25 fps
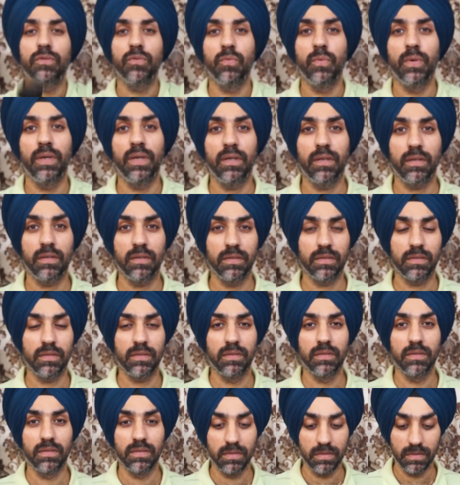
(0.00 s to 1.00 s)
wear. This
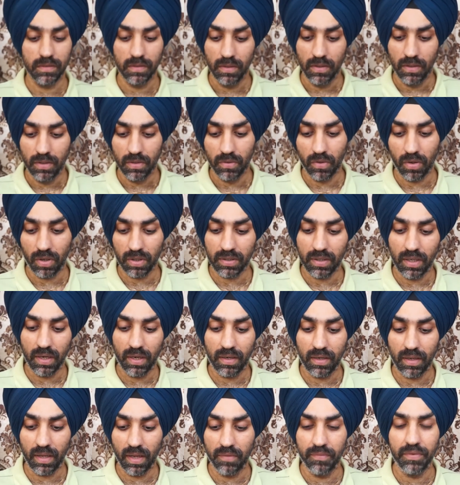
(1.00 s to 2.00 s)
is not
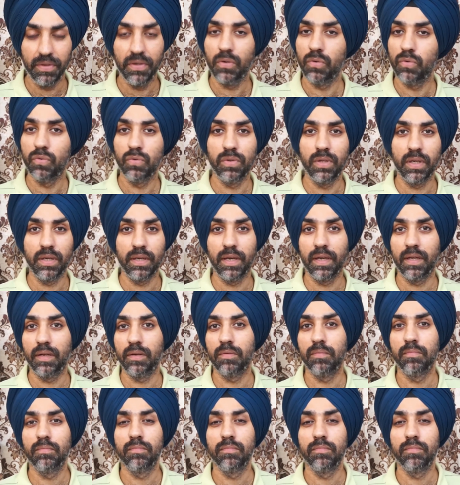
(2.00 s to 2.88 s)
that heavy oud again.